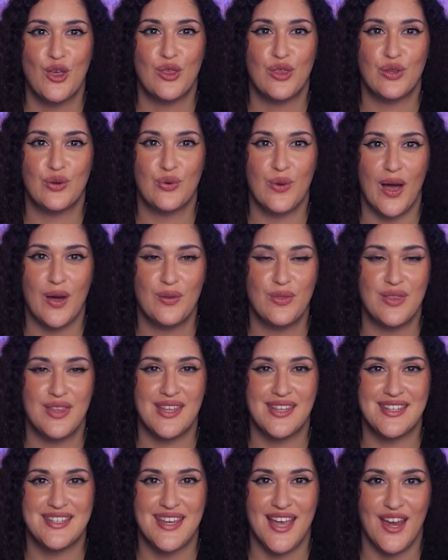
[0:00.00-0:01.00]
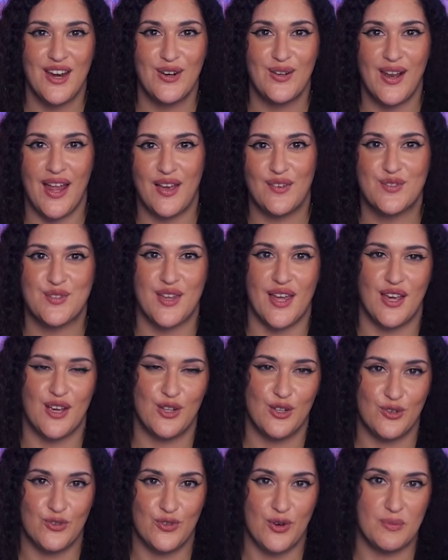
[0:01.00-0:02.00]
throughout the entire
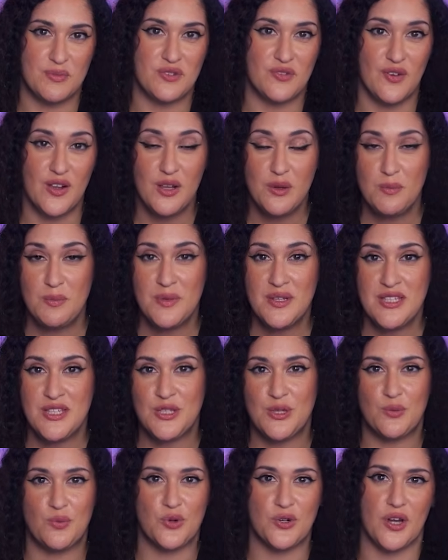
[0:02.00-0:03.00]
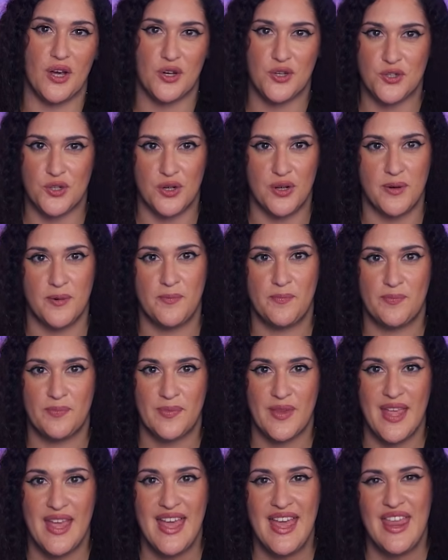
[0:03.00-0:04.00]
lifecycle from development to production.
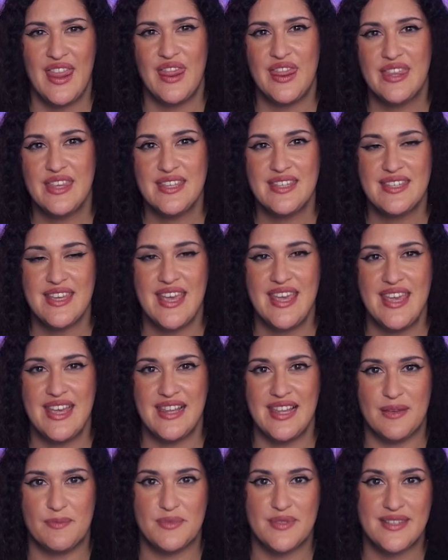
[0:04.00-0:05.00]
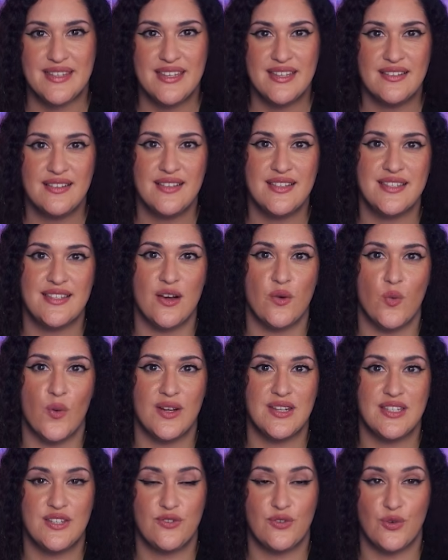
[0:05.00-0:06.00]
These ALM skills are
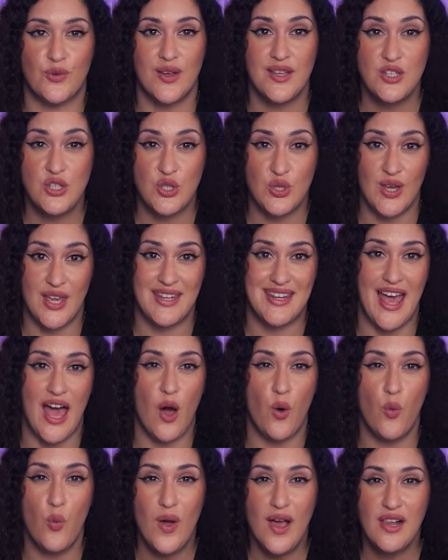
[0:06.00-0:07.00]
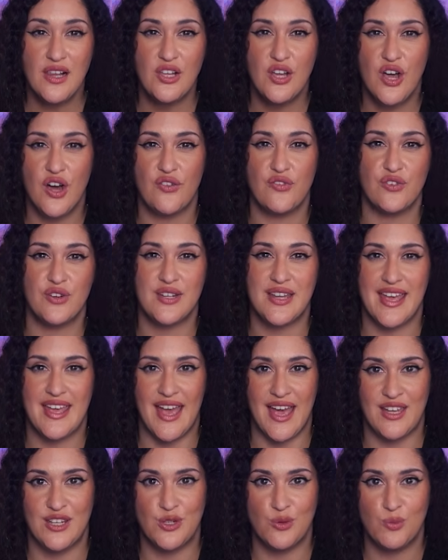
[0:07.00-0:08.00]
what differentiate a well-governed
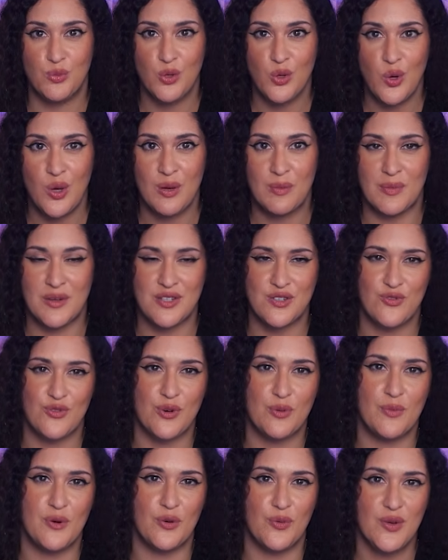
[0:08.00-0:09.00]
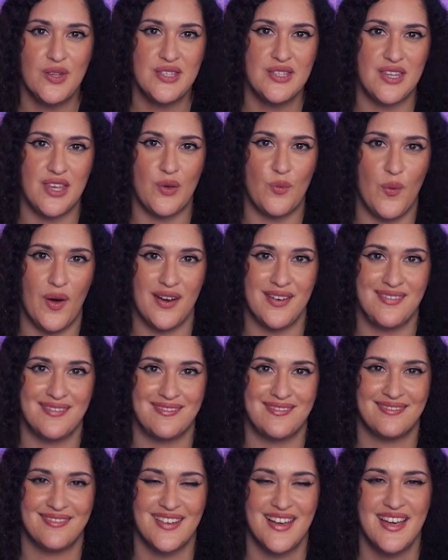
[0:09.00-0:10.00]
AI deployment from a risky one.
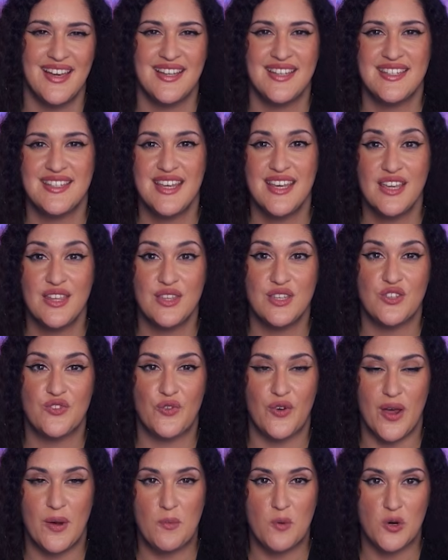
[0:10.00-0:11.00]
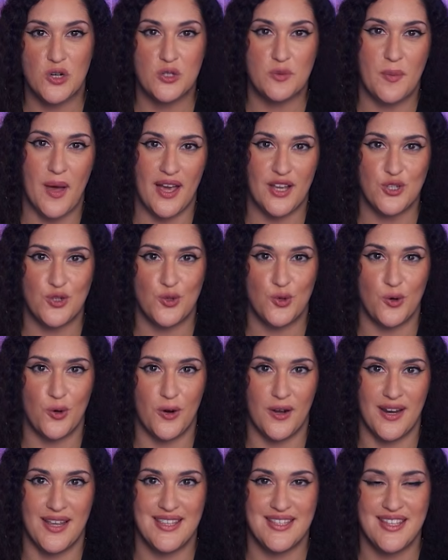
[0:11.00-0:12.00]
Take these frameworks back to your
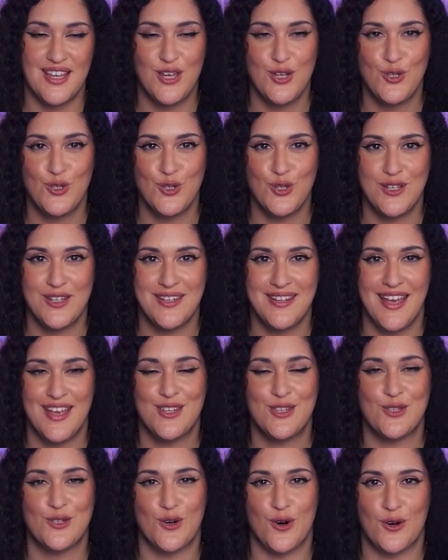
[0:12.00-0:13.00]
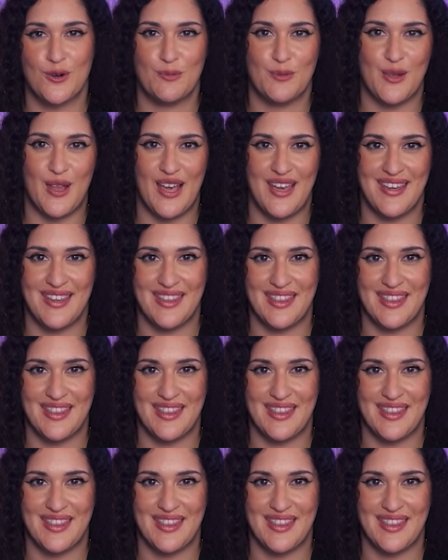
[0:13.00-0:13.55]
organization and start applying